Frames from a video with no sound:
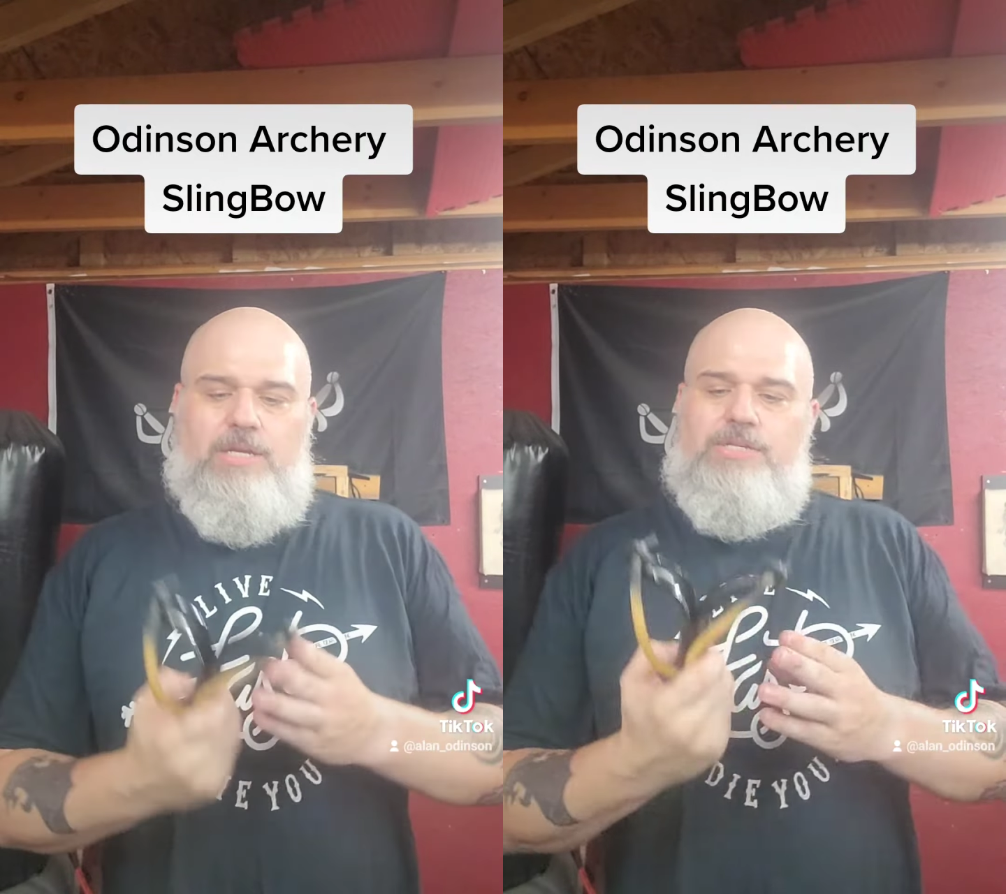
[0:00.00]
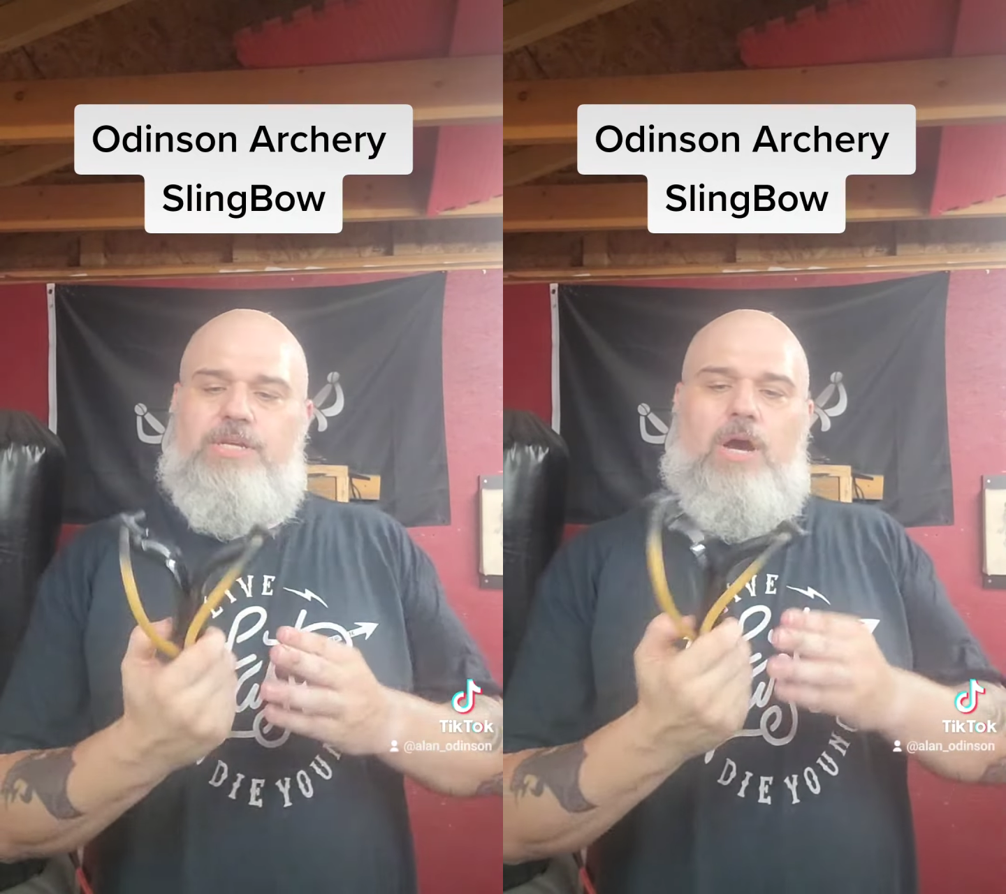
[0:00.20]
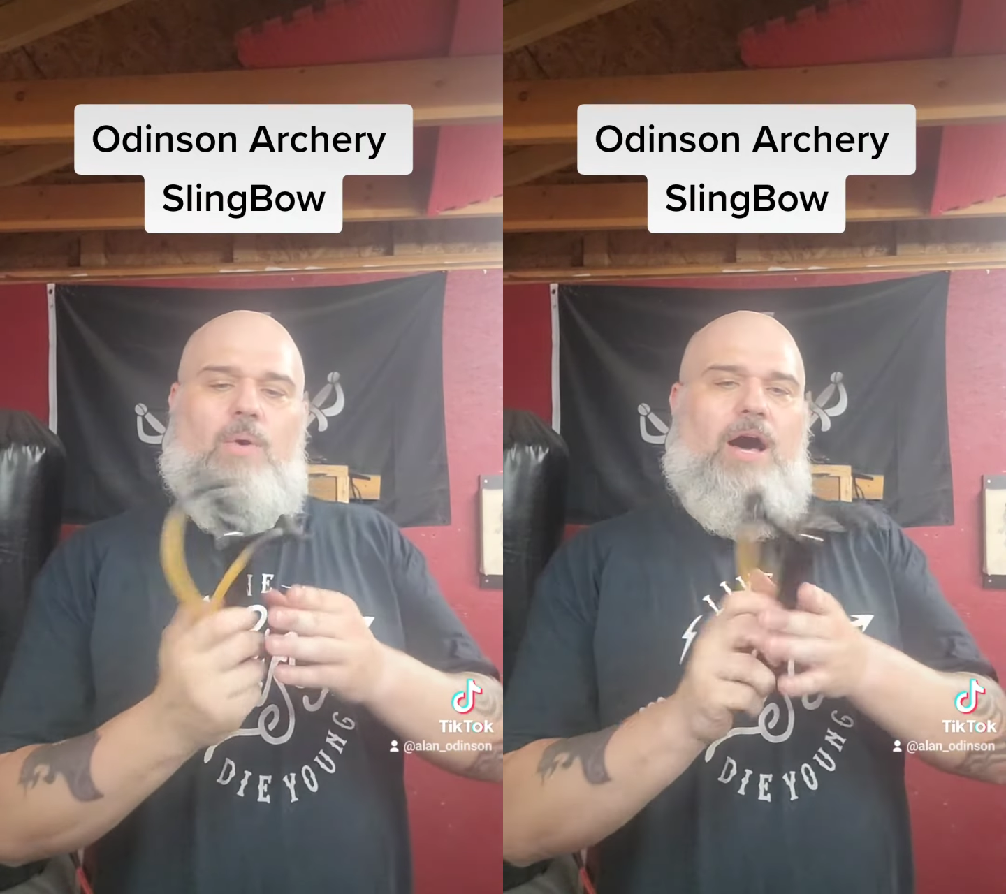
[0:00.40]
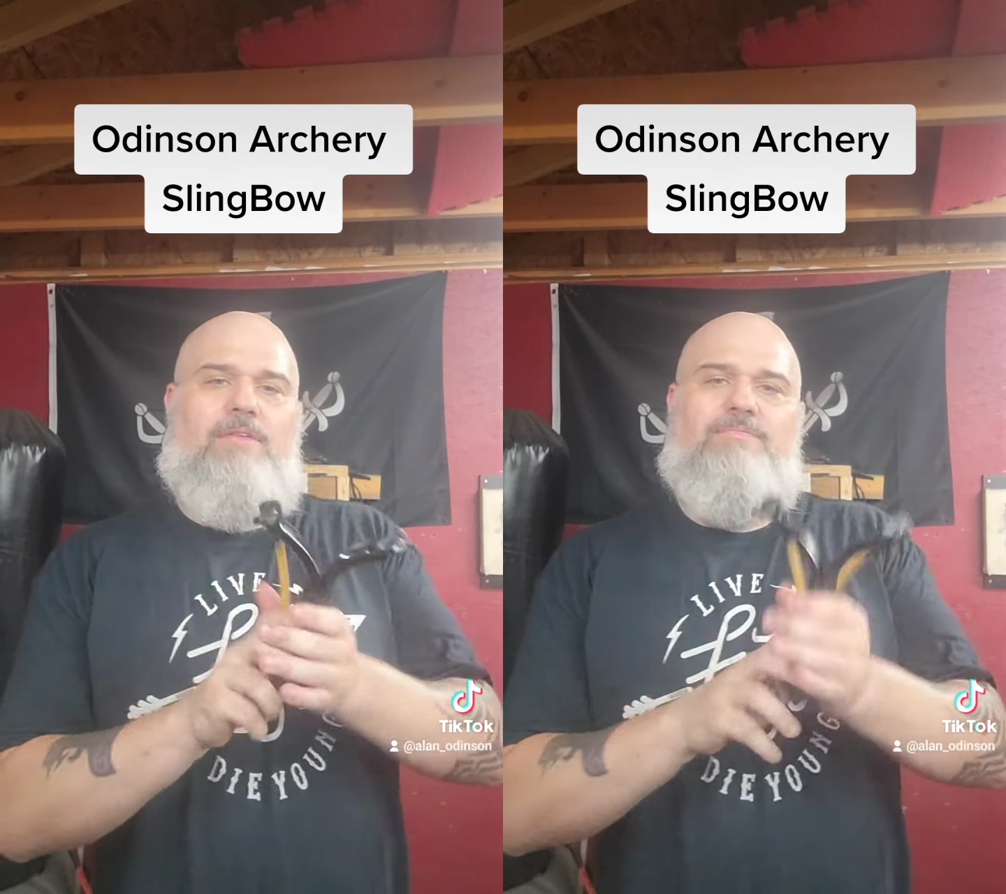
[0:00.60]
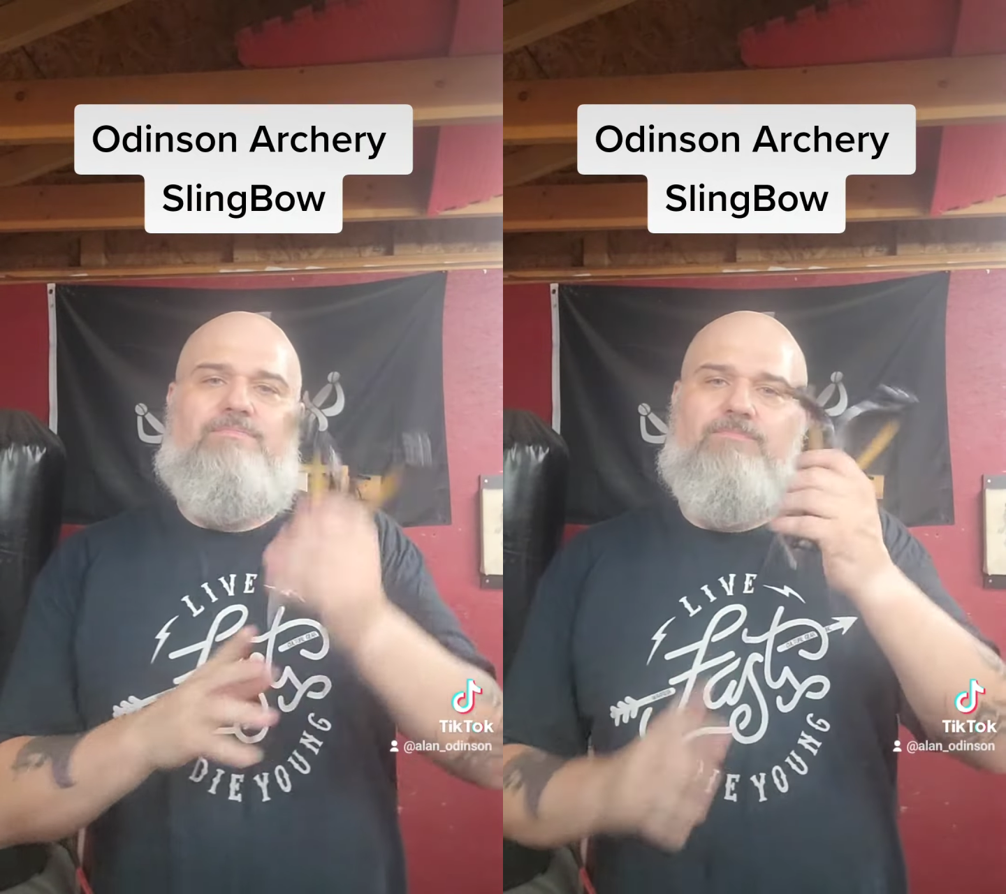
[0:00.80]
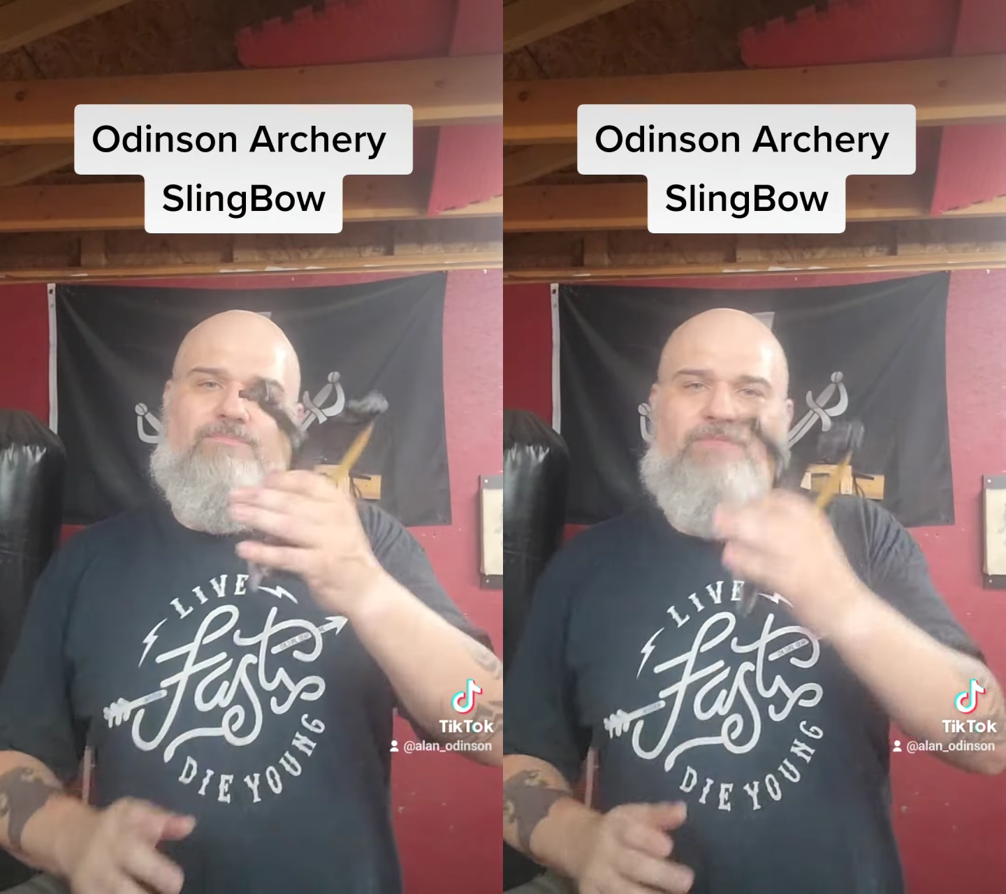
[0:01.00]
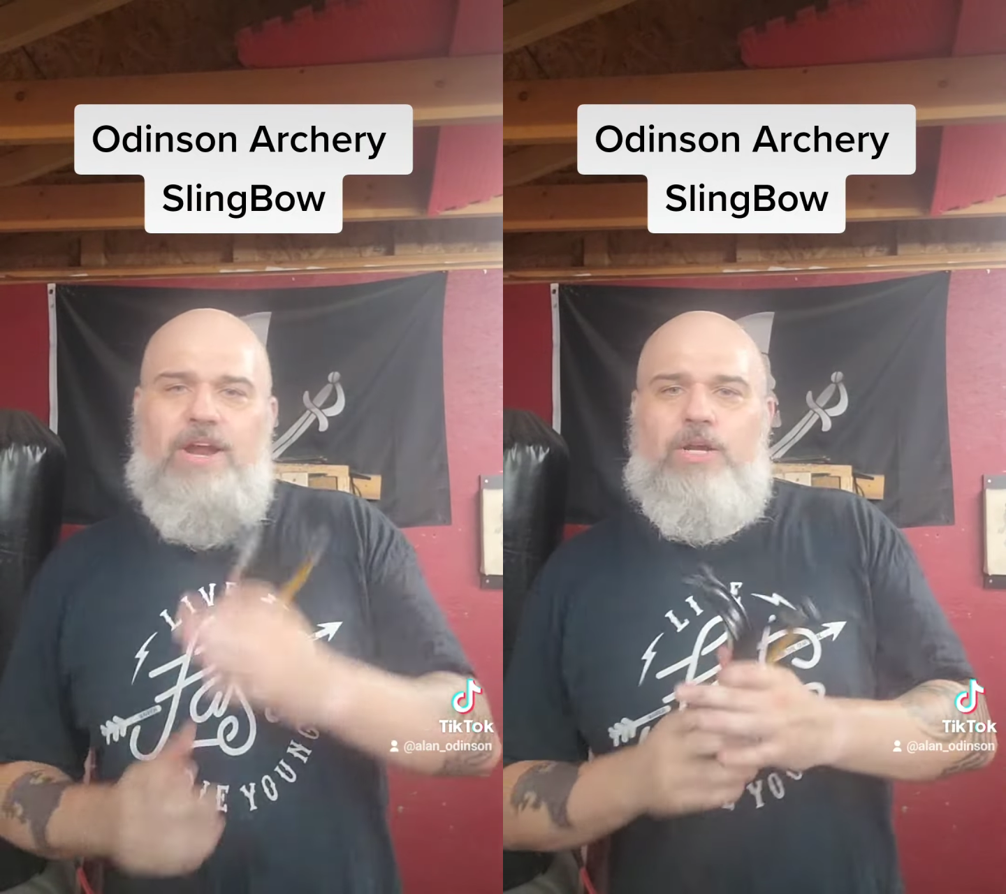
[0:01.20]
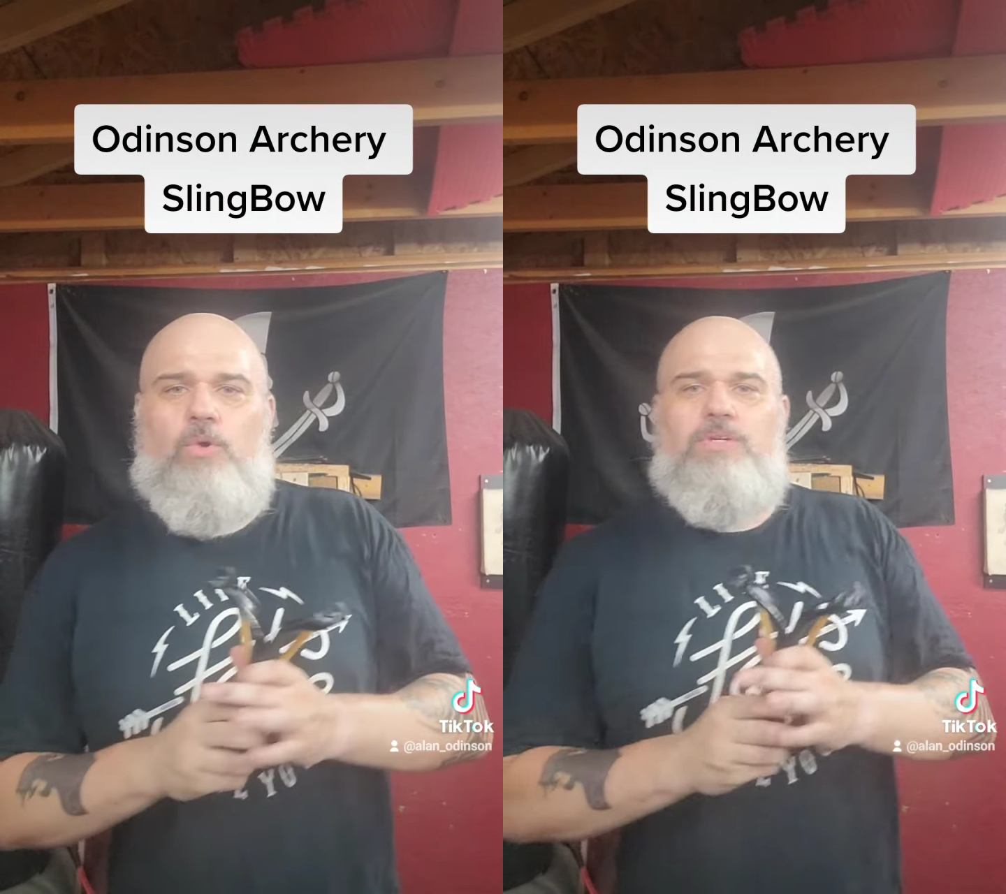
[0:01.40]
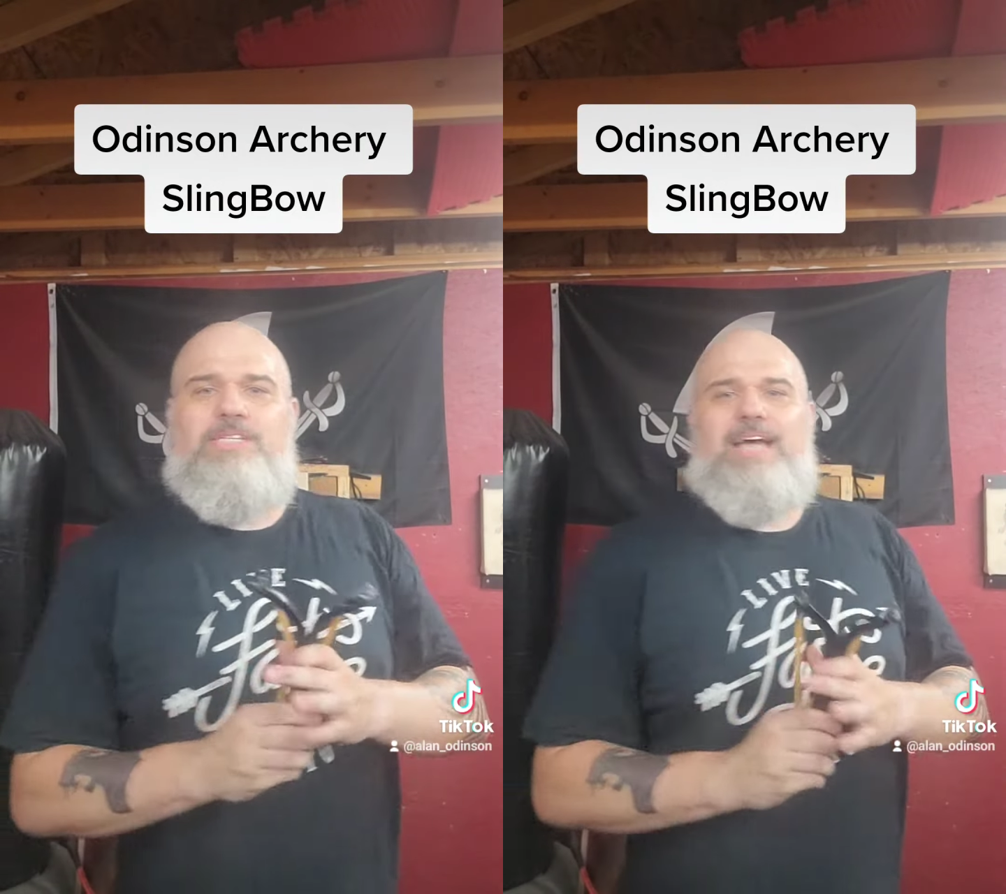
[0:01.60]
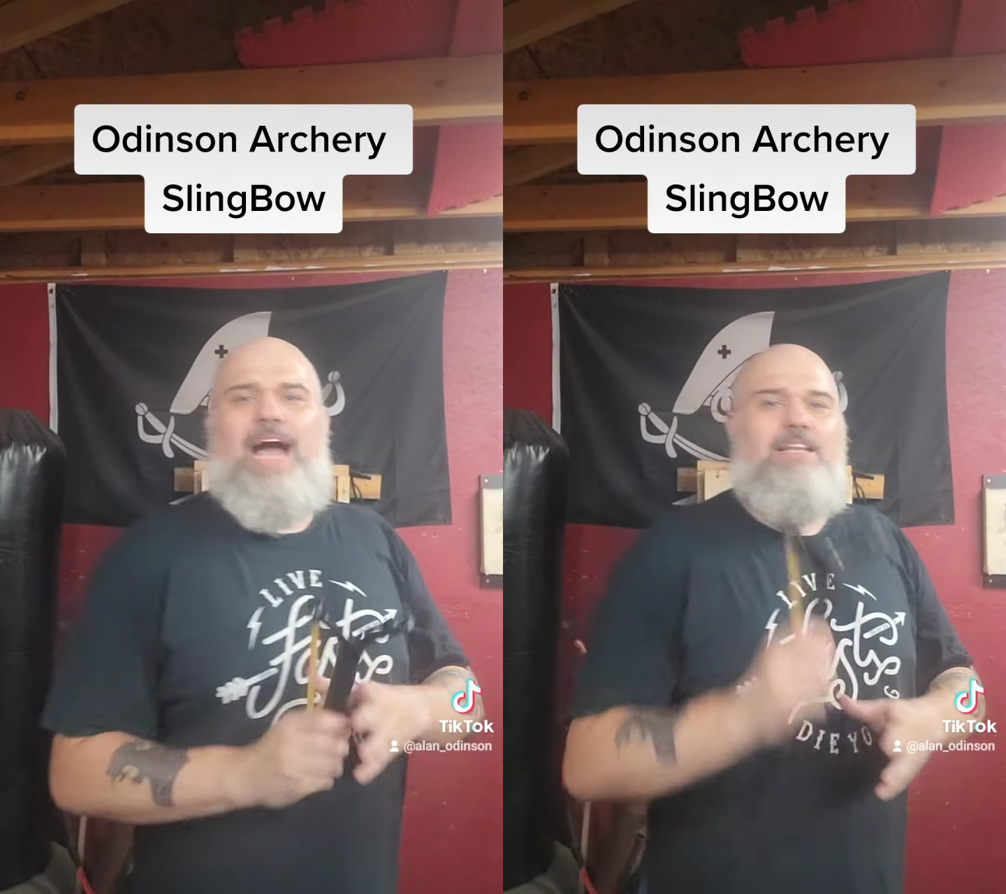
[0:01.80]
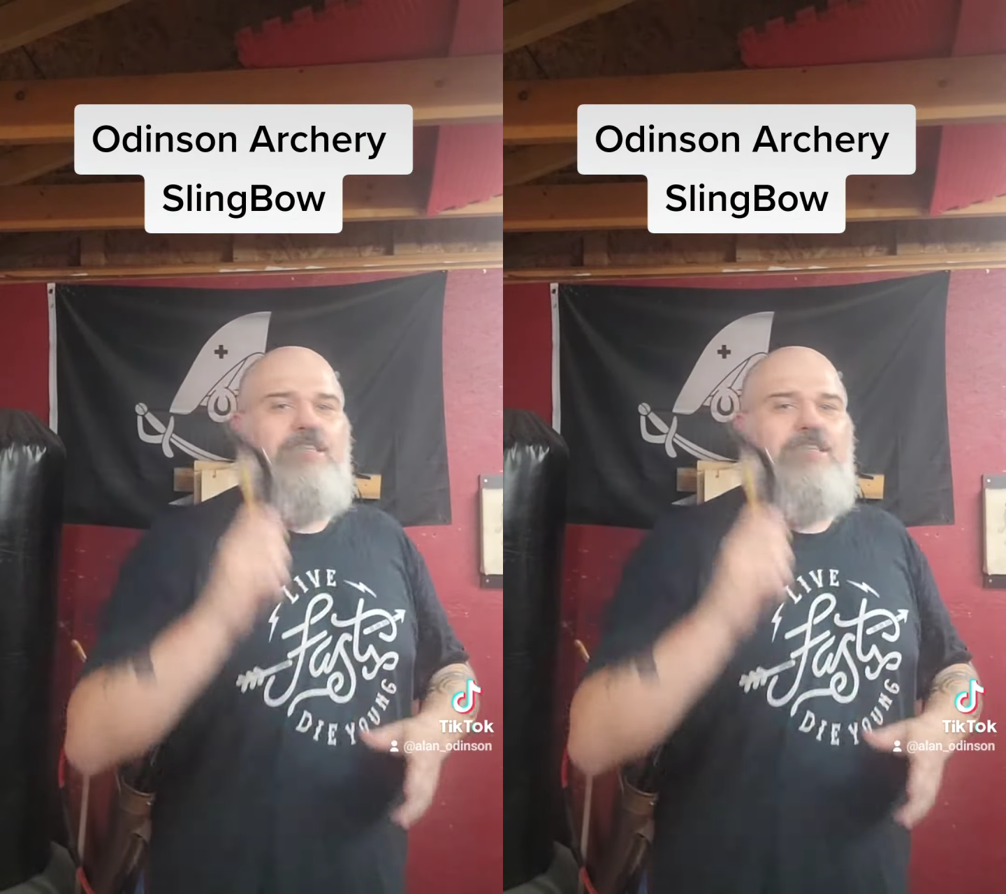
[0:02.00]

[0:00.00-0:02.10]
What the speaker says: So very cool design.